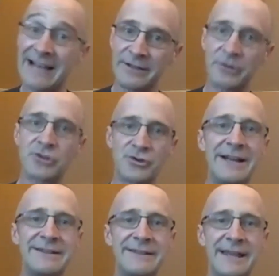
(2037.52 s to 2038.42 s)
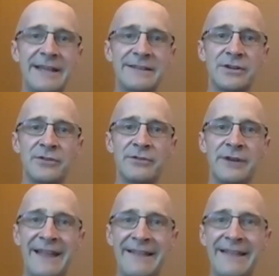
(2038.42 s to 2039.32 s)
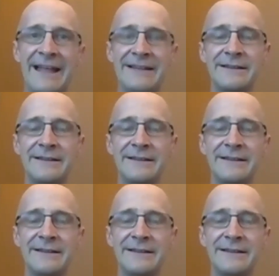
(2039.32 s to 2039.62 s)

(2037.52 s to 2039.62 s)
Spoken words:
or tried to take us over, and that